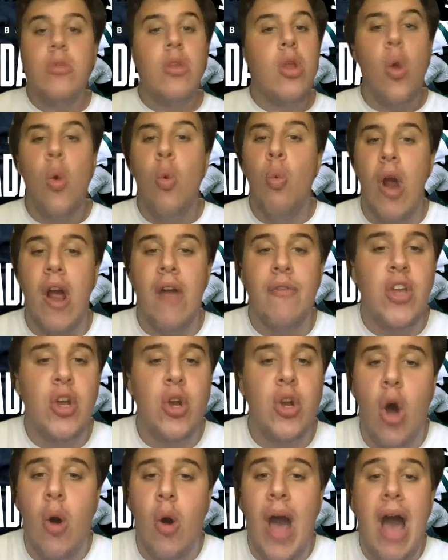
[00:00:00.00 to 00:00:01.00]
Wherever you
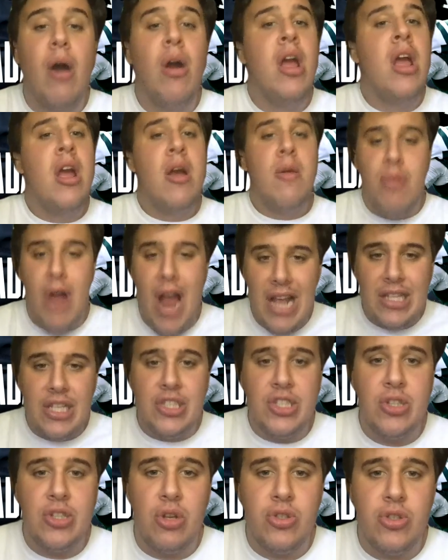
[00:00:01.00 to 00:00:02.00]
go out, practice
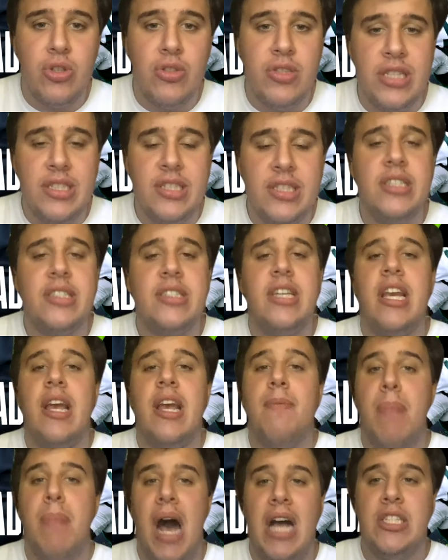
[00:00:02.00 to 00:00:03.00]
social distancing if
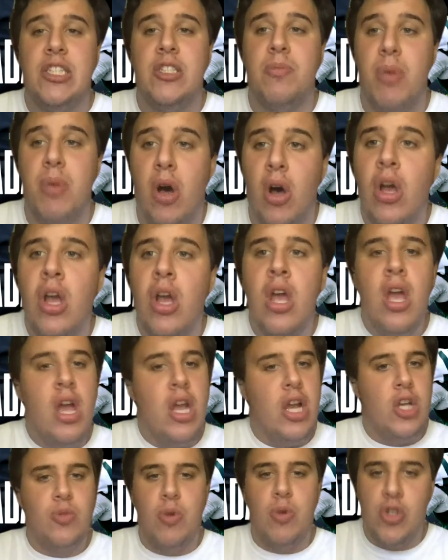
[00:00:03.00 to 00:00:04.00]
possible,
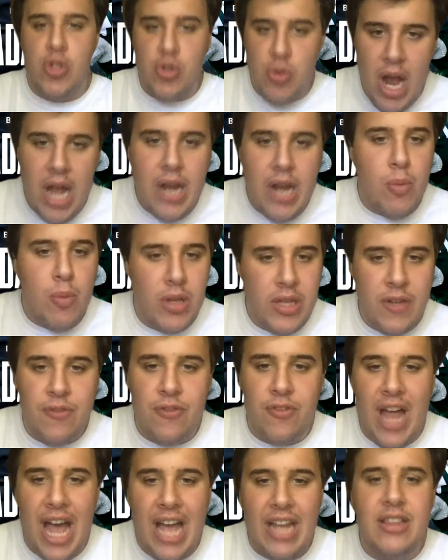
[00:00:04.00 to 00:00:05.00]
because we're trying to really
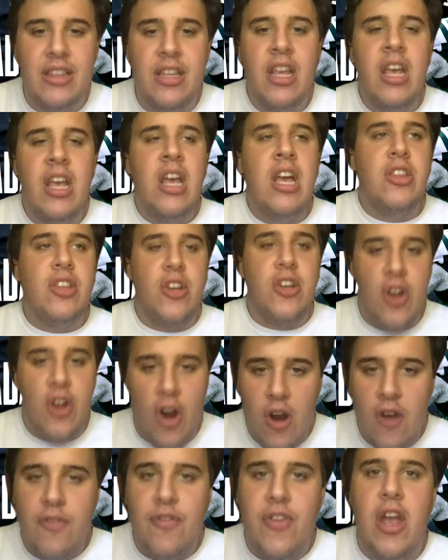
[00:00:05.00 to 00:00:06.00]
flatten the
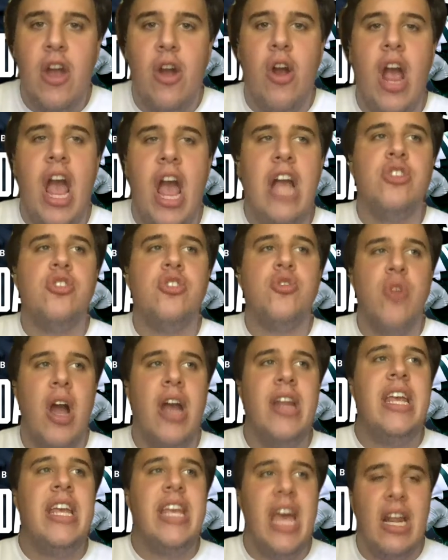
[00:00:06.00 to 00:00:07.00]
curve here and trying
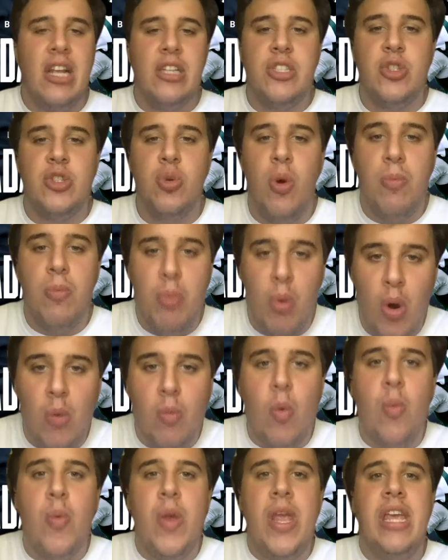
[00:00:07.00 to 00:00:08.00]
to get us to a point where
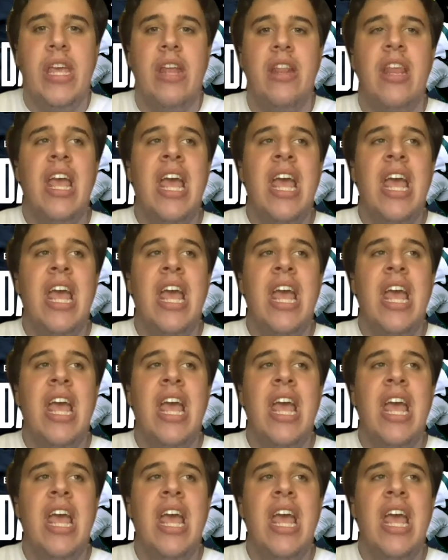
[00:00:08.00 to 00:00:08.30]
we can,